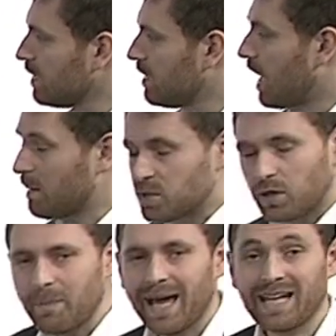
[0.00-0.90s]
I'm talking
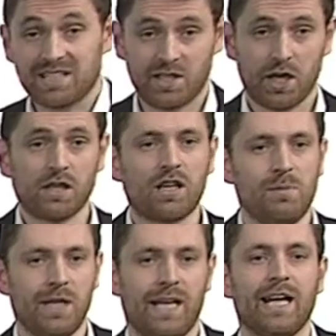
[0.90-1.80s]
about external
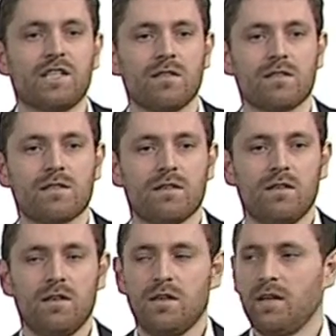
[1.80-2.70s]
communications.
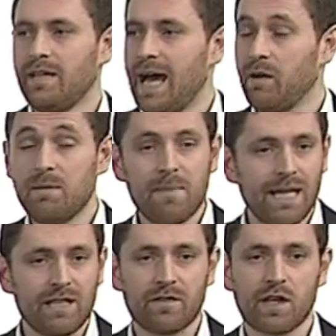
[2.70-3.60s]
Now, in many
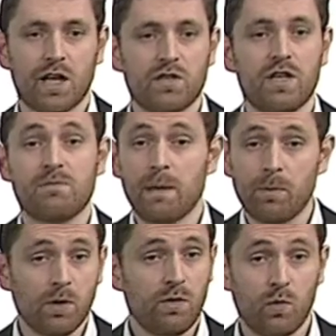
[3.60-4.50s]
different countries, people
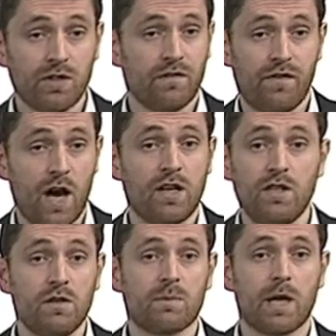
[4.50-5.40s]
will define and
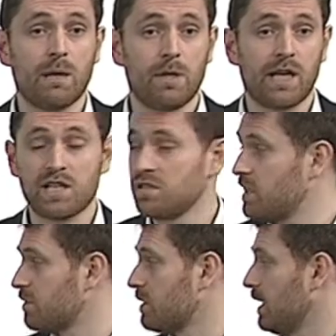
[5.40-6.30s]
use the word communications
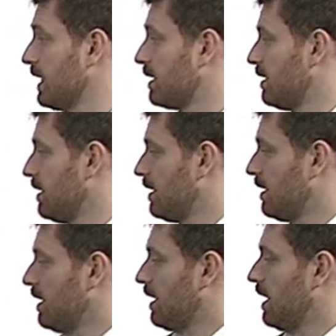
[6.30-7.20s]
differently.
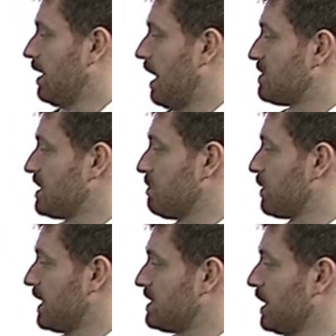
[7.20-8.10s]
I've seen
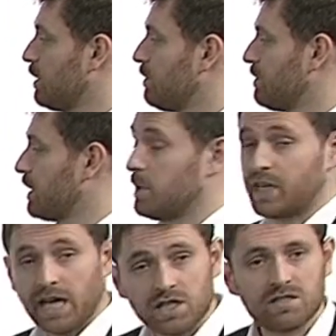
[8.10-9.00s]
plenty of
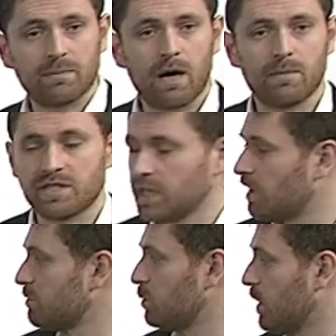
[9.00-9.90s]
communications departments in
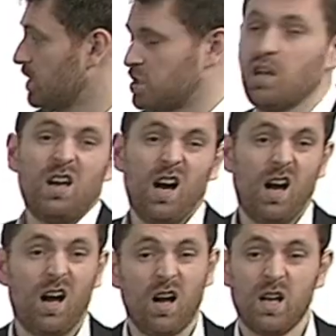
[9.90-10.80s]
government which
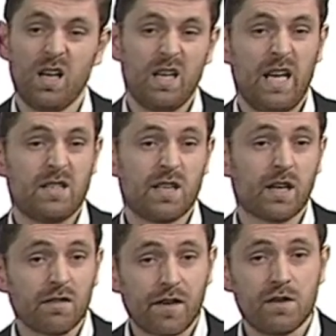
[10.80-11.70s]
are internal
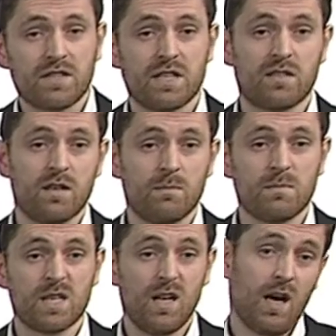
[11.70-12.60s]
phone
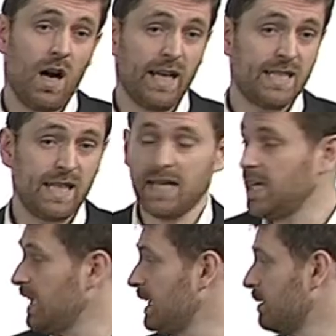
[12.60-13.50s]
systems, IT,